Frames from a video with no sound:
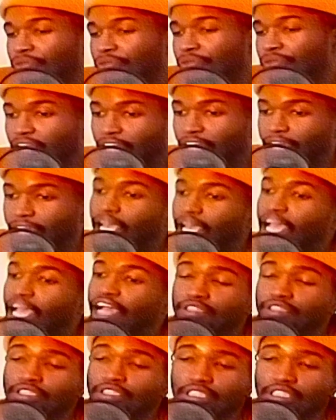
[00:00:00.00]
And after
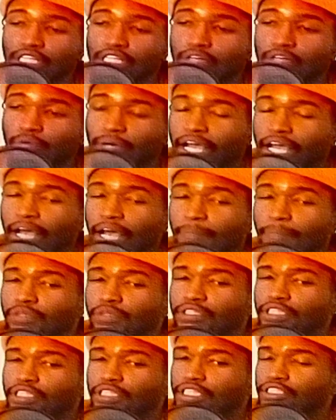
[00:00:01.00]
seeing what happened with the
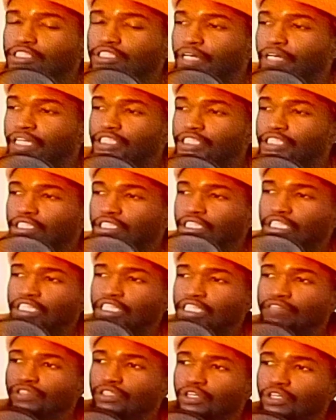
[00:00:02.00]
insurrection,
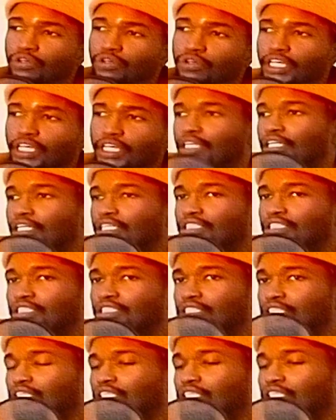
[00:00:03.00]
even though he can't
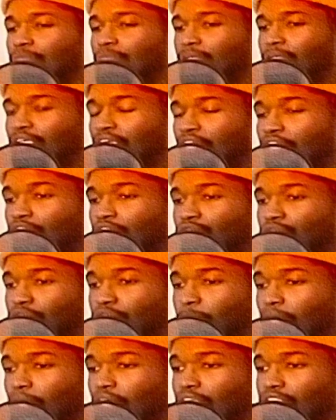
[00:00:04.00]
necessarily be held
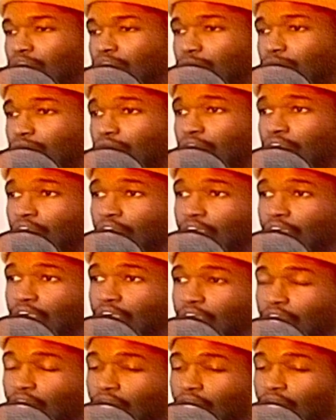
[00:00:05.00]
responsible,
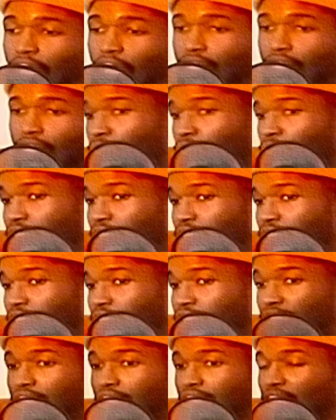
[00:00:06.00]
I don't want to see
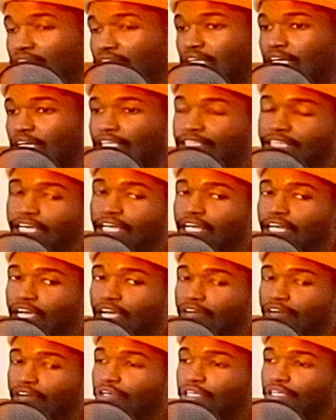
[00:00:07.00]
nothing like that
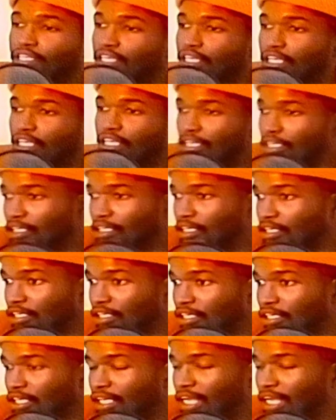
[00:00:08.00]
ever again.
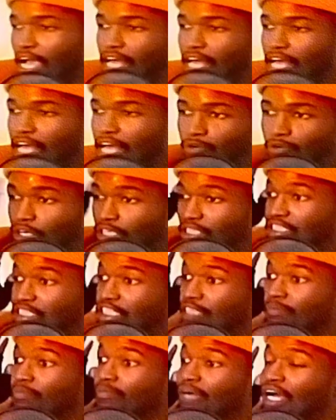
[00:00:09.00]
Like, I don't
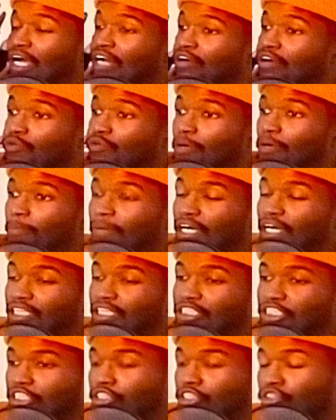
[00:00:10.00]
want my
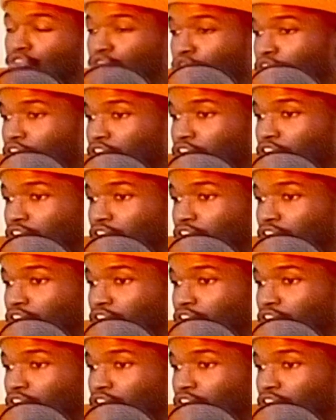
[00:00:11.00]
children,